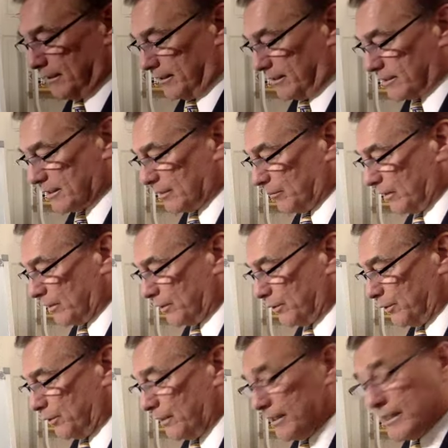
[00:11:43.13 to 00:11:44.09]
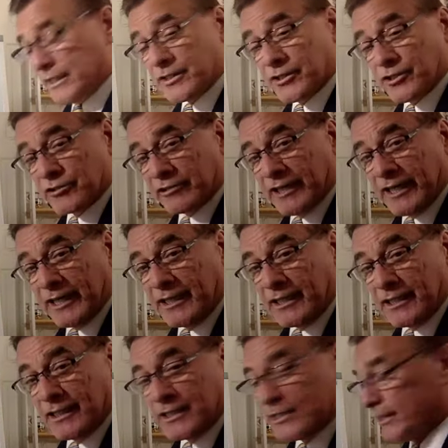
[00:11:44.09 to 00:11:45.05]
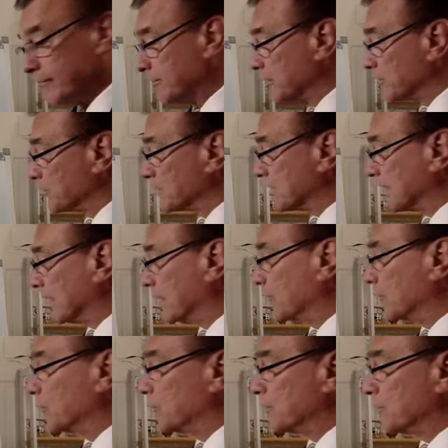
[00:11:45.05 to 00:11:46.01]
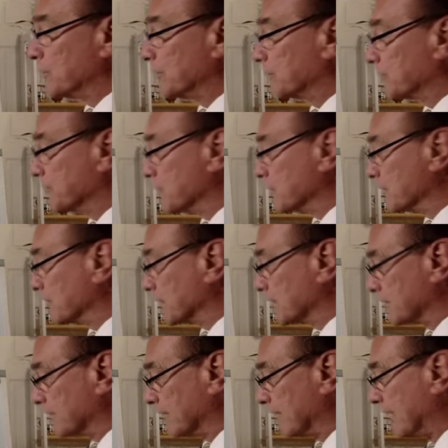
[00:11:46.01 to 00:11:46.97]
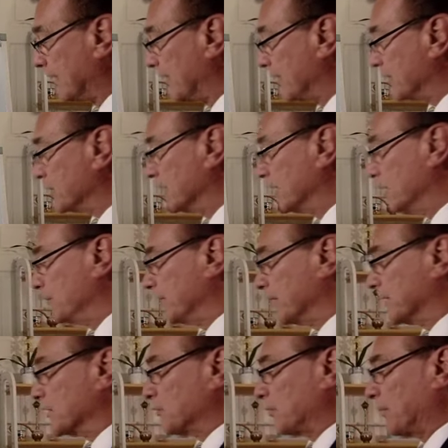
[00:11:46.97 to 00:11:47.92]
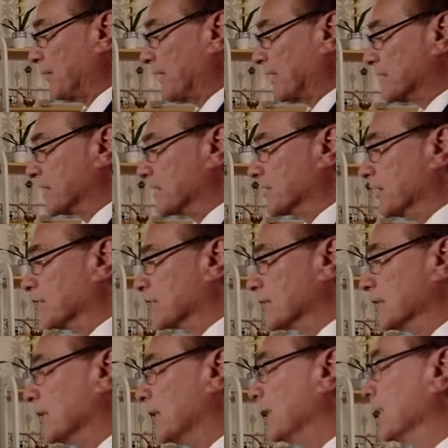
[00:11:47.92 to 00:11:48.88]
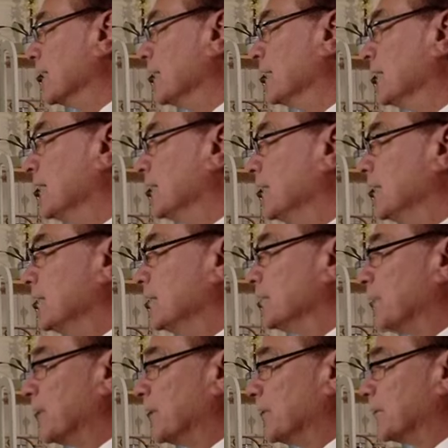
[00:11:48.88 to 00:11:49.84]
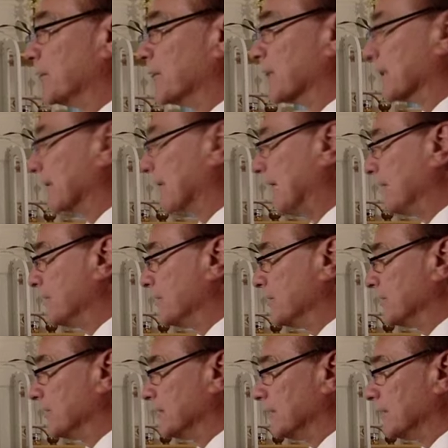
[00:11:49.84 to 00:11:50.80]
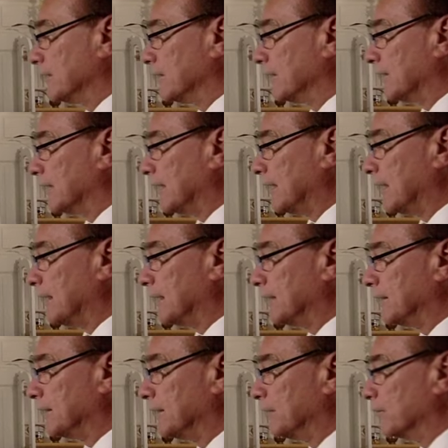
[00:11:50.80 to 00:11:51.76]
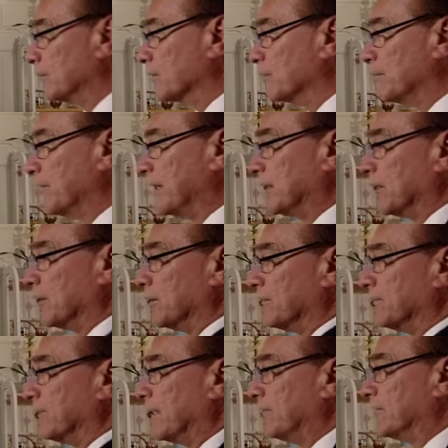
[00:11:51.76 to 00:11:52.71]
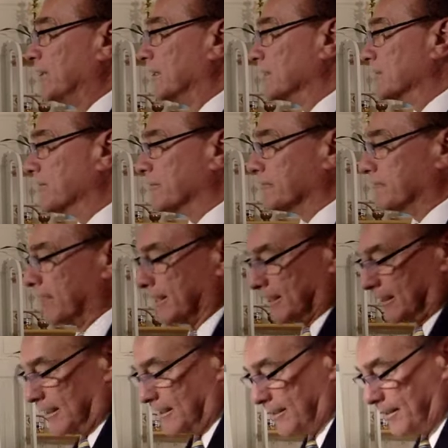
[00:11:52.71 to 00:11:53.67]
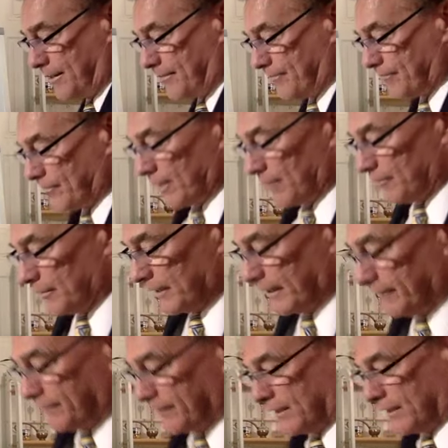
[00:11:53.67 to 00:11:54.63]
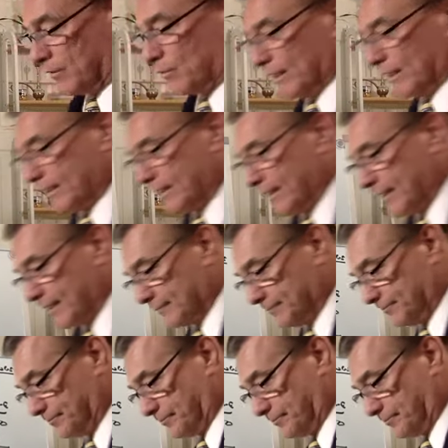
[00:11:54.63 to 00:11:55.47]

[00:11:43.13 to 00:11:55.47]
someone who isn't trained in this area would say, well, we should produce lots of large because we make $6.90 by doing the large compared to only $5 for the regular. But they forgot one thing.